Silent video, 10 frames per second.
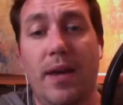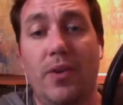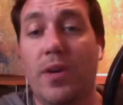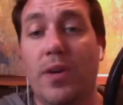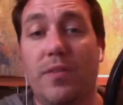and
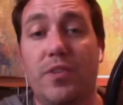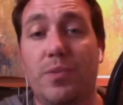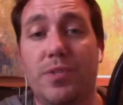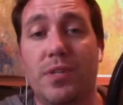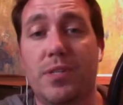you're not the first
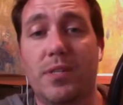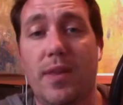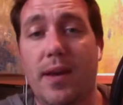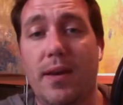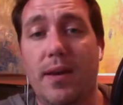person to say
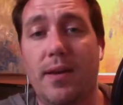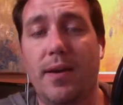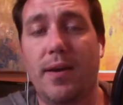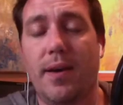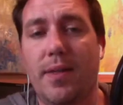that.
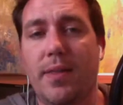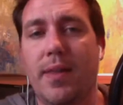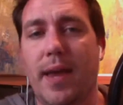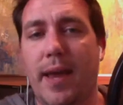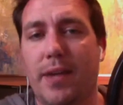I think that
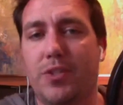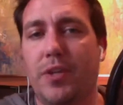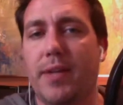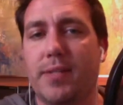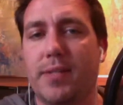actually
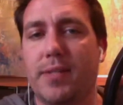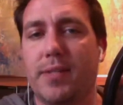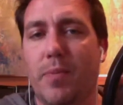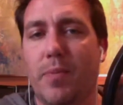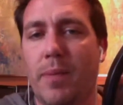has a lot more
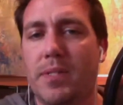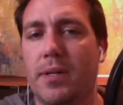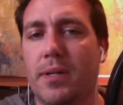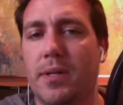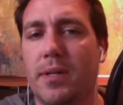promise
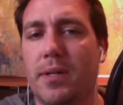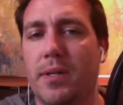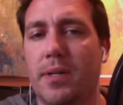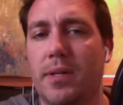long term.